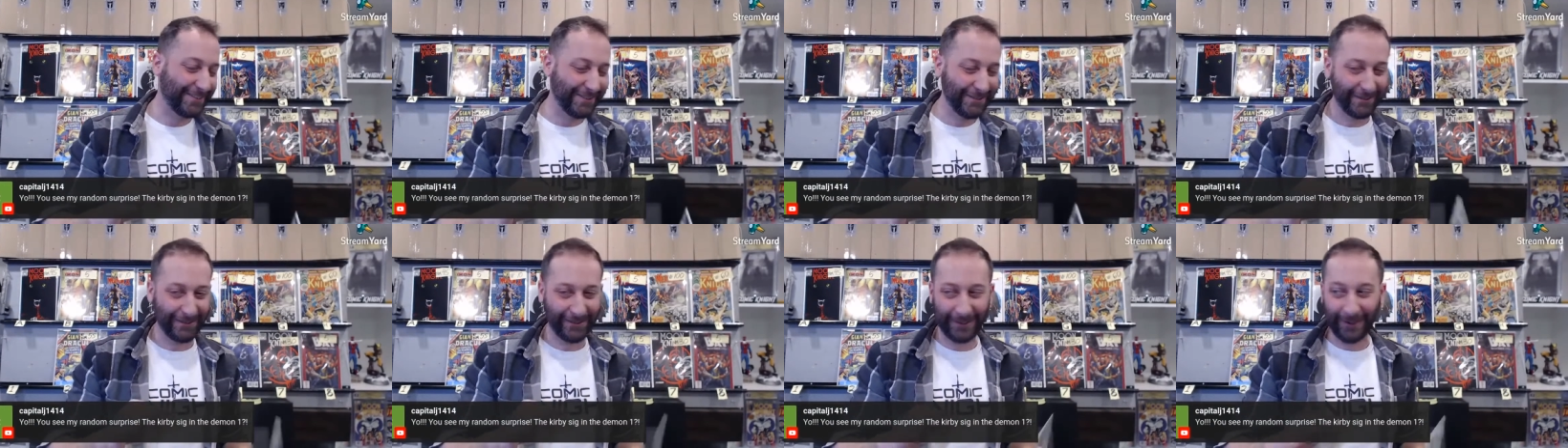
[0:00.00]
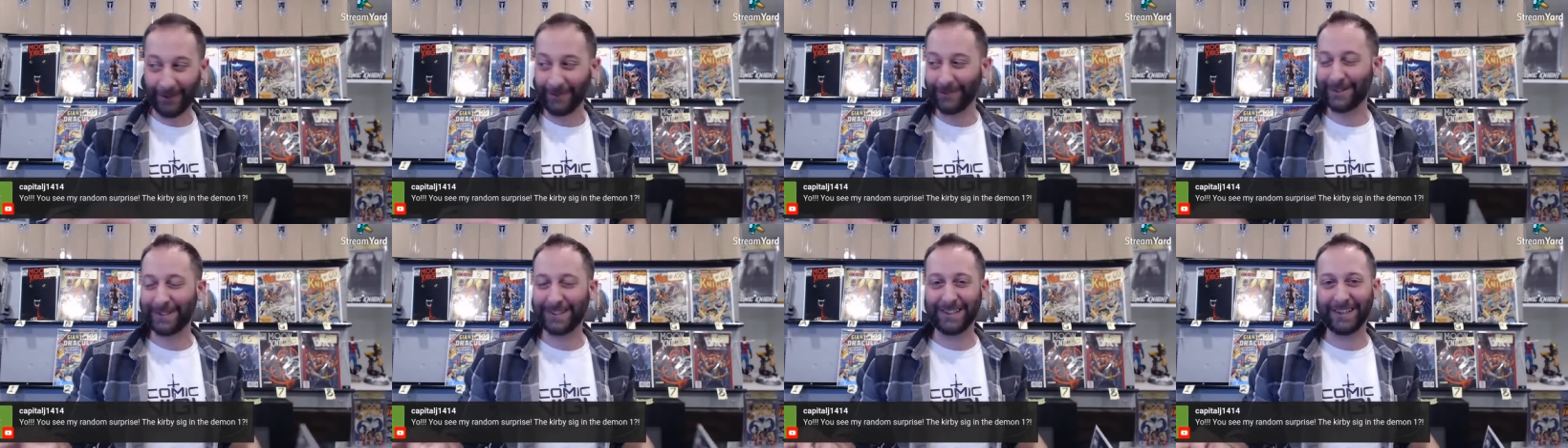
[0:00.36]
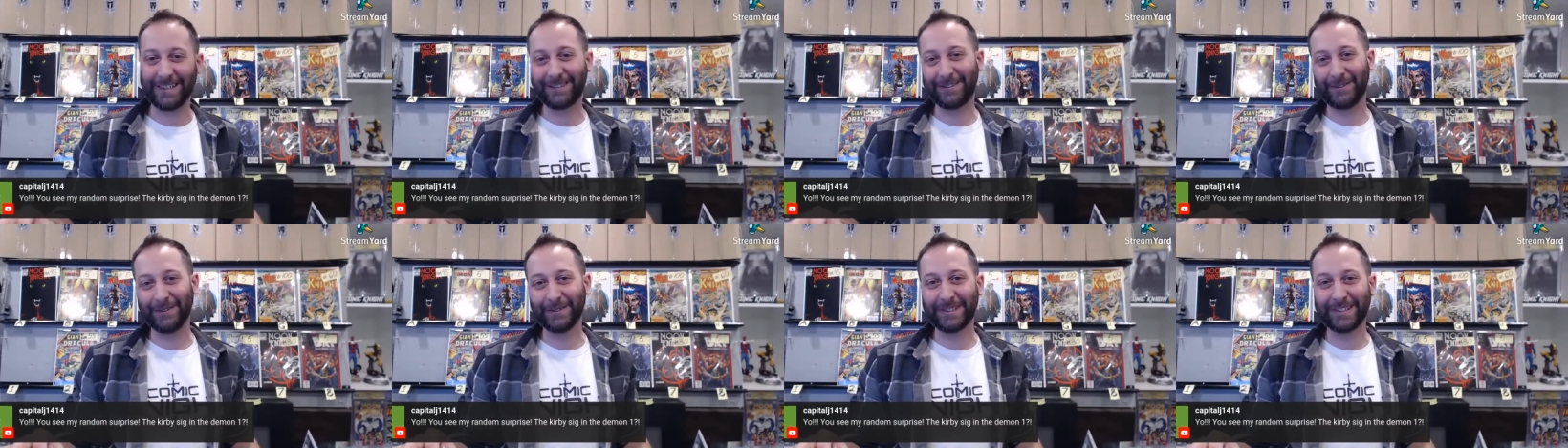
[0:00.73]
dude, don't
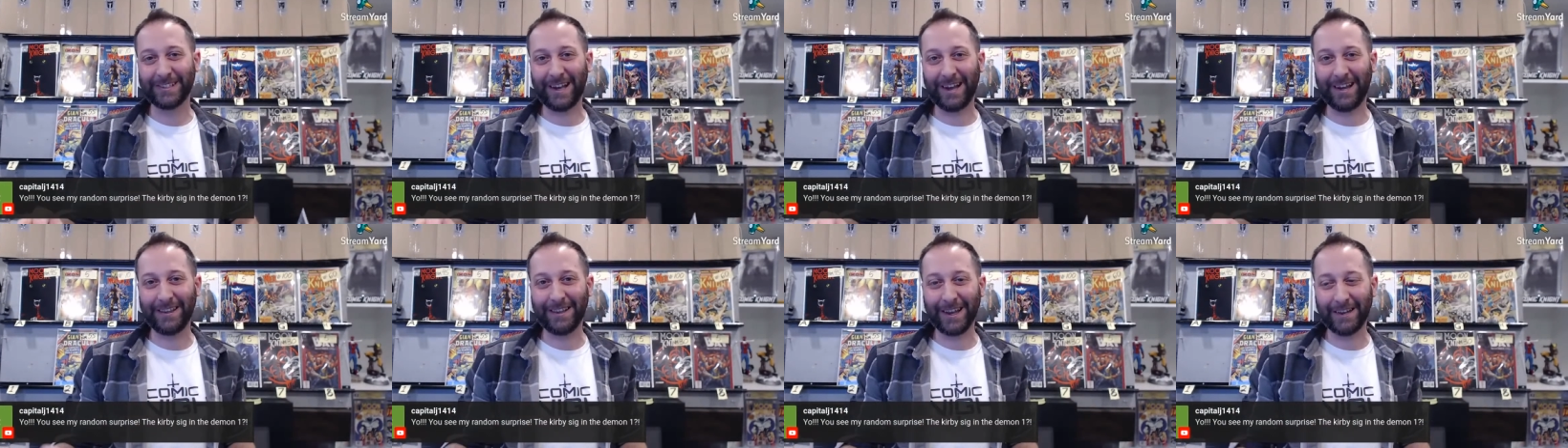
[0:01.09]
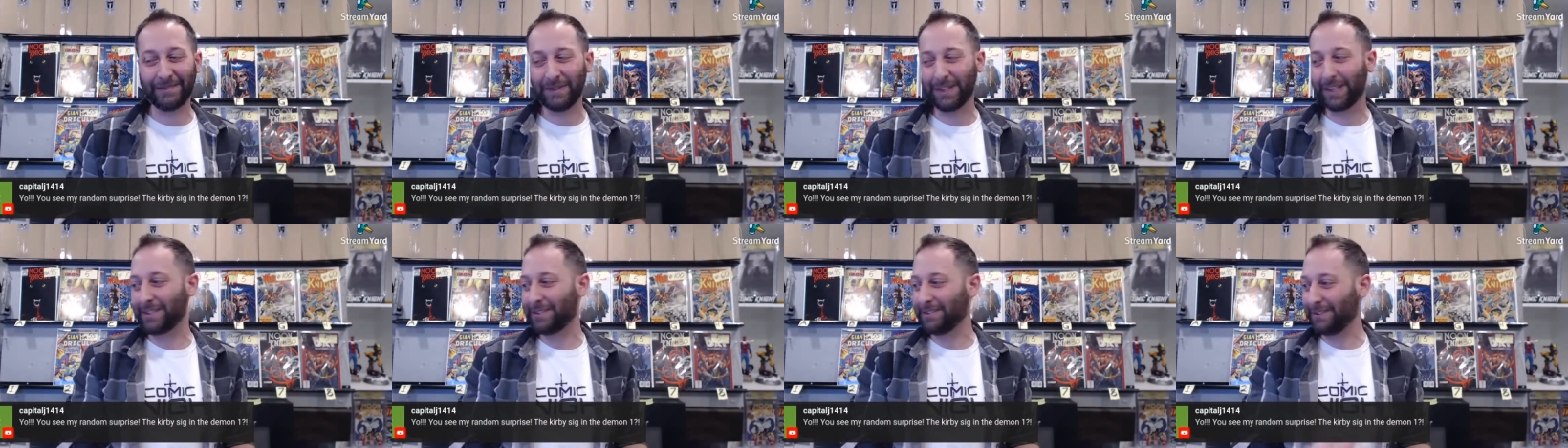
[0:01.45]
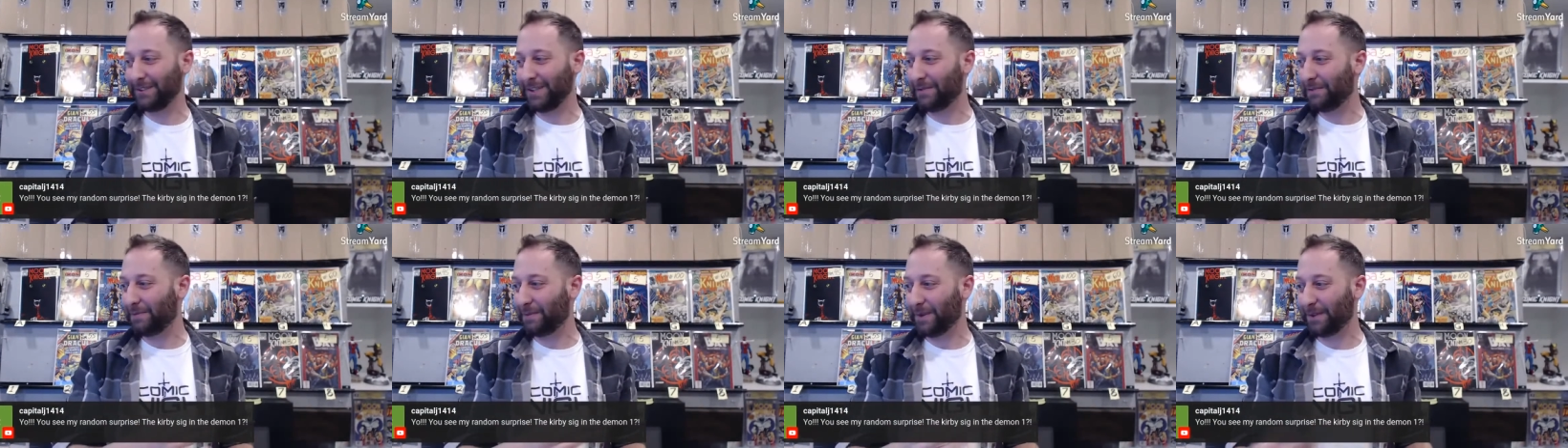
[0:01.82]
don't sign that because you'll
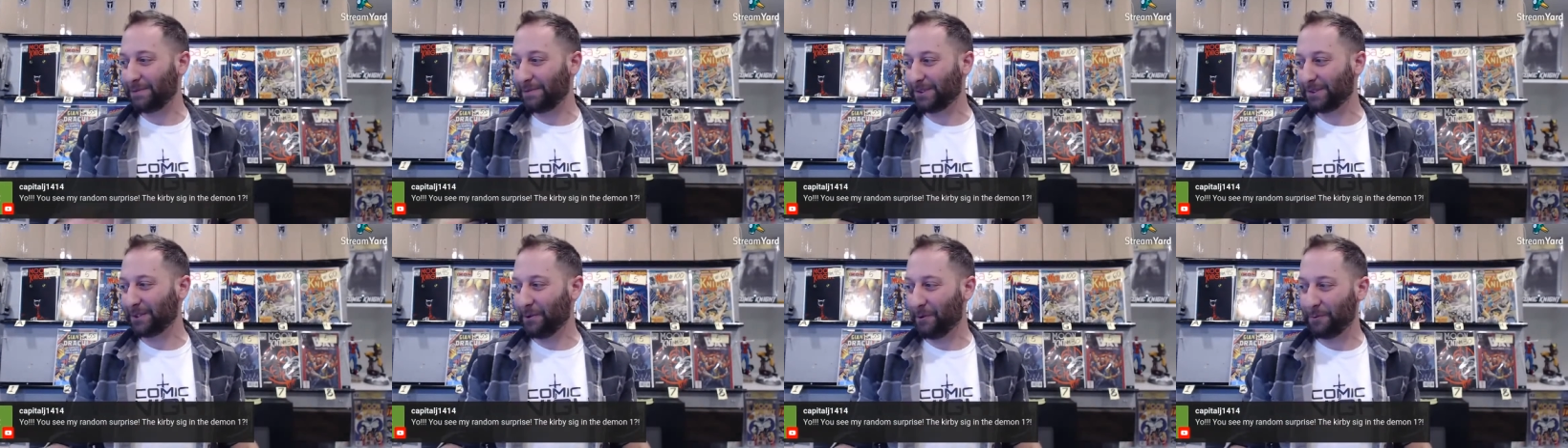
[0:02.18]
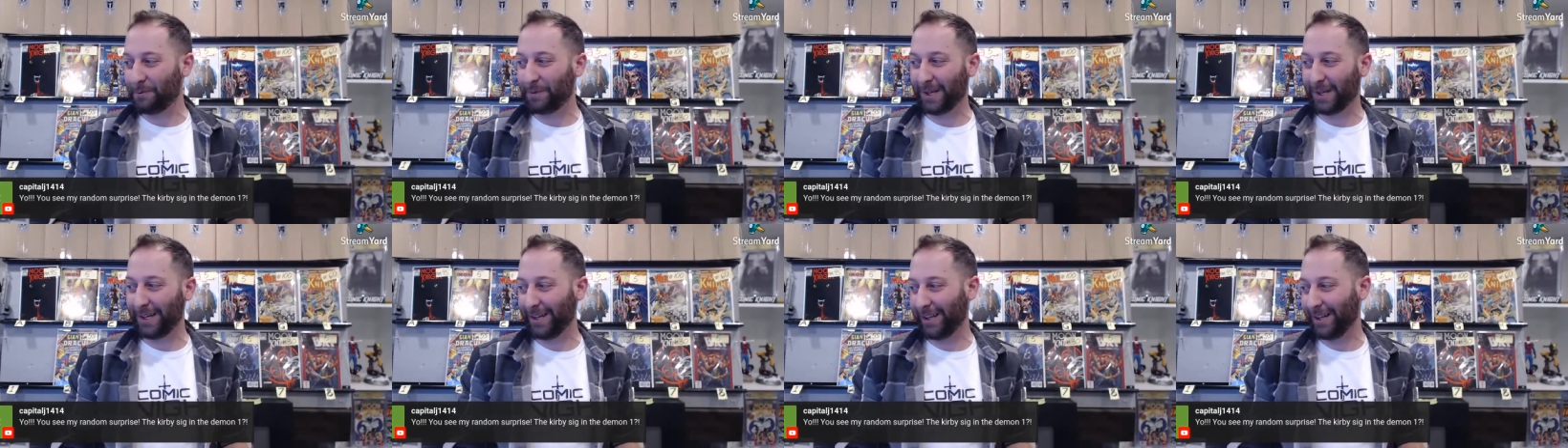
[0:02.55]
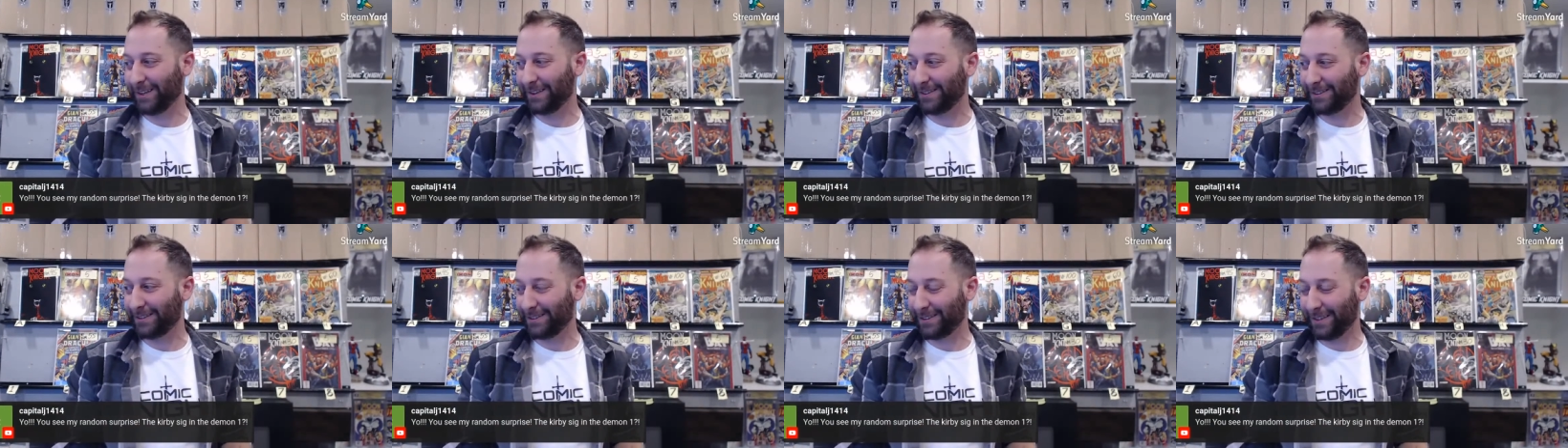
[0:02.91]
never be able to open it and